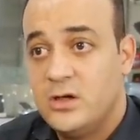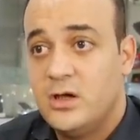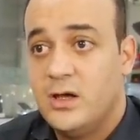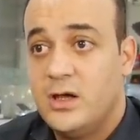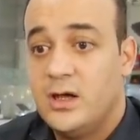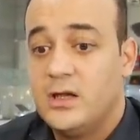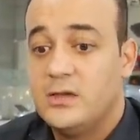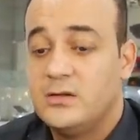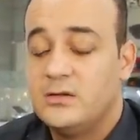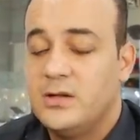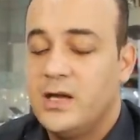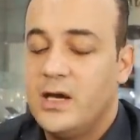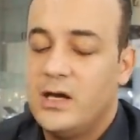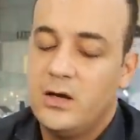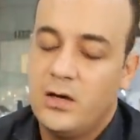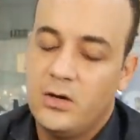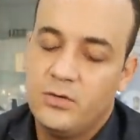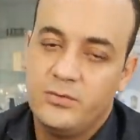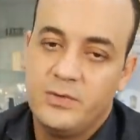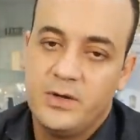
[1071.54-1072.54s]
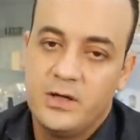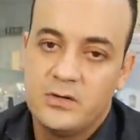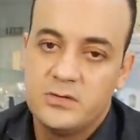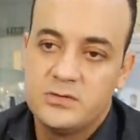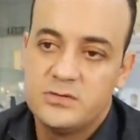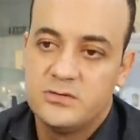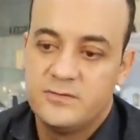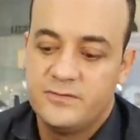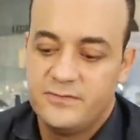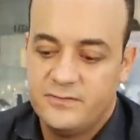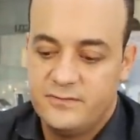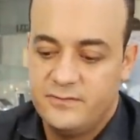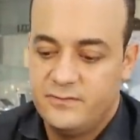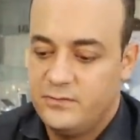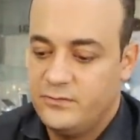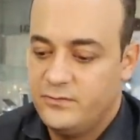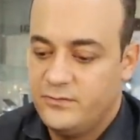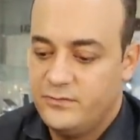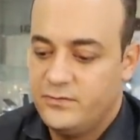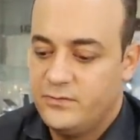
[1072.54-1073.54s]
And now, because of,
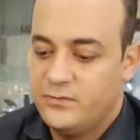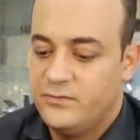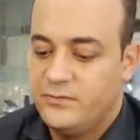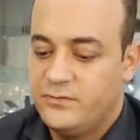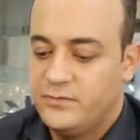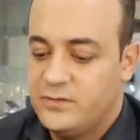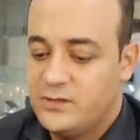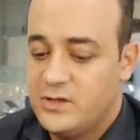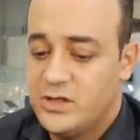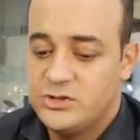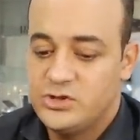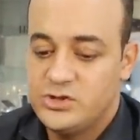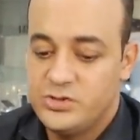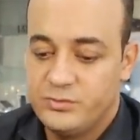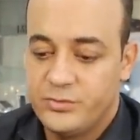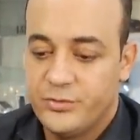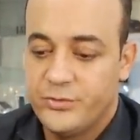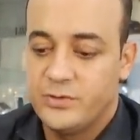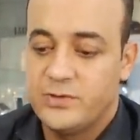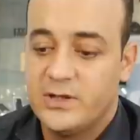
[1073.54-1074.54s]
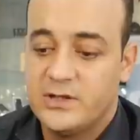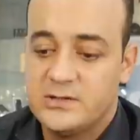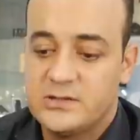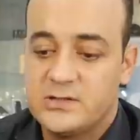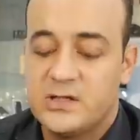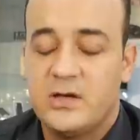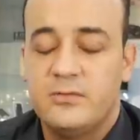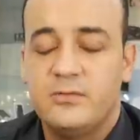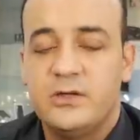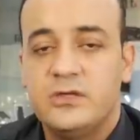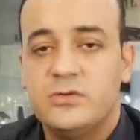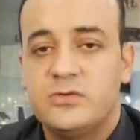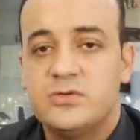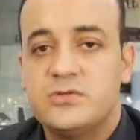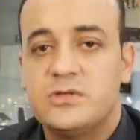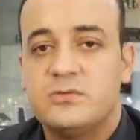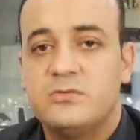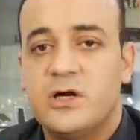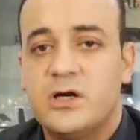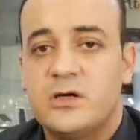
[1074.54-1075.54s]
of, of touch products coming to
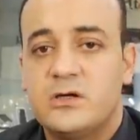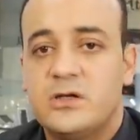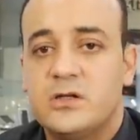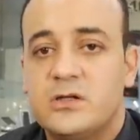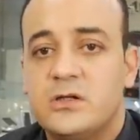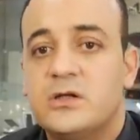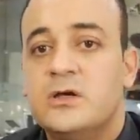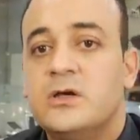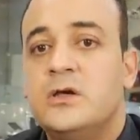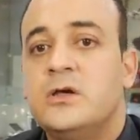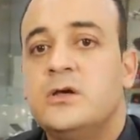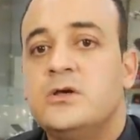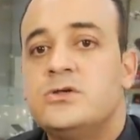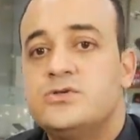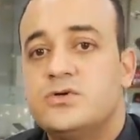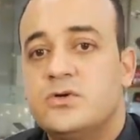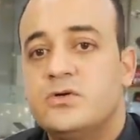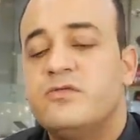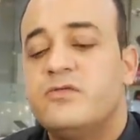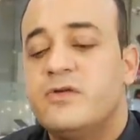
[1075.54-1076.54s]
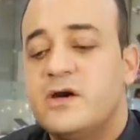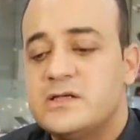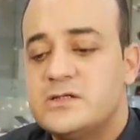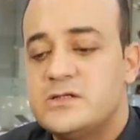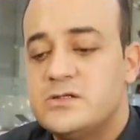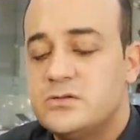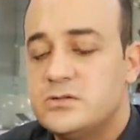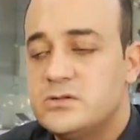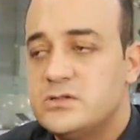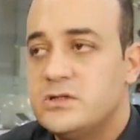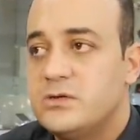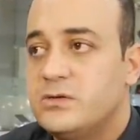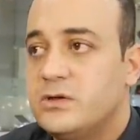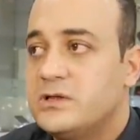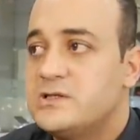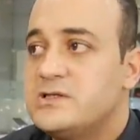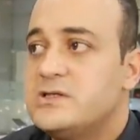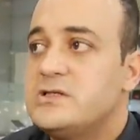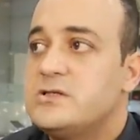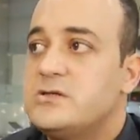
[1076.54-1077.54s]
the market so fast, so the
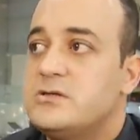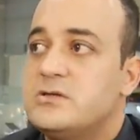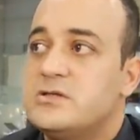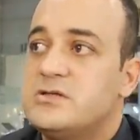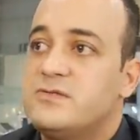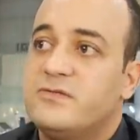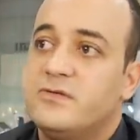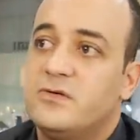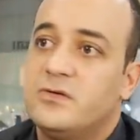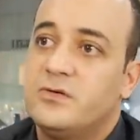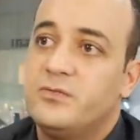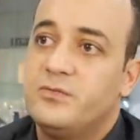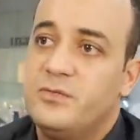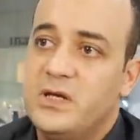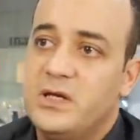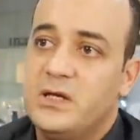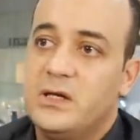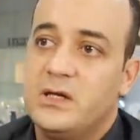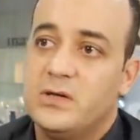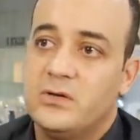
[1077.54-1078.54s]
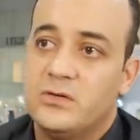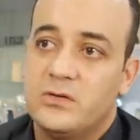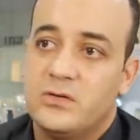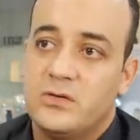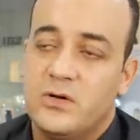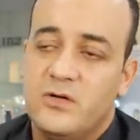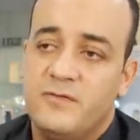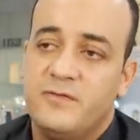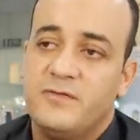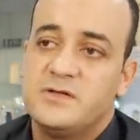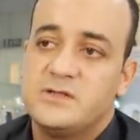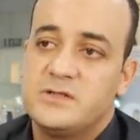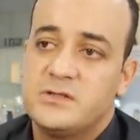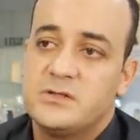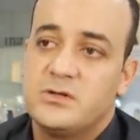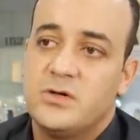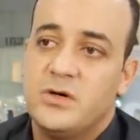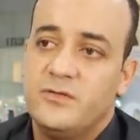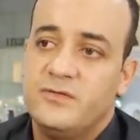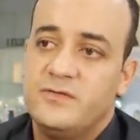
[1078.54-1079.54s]
accessories for big or
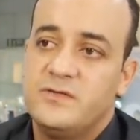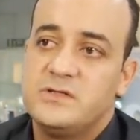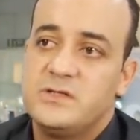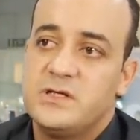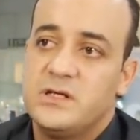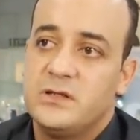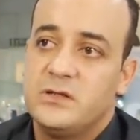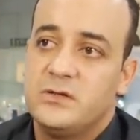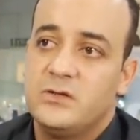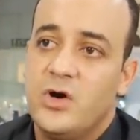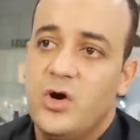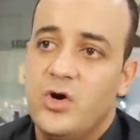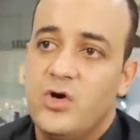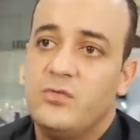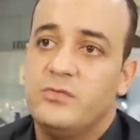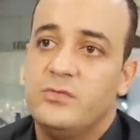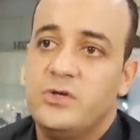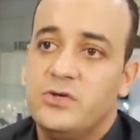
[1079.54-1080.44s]
office, office and home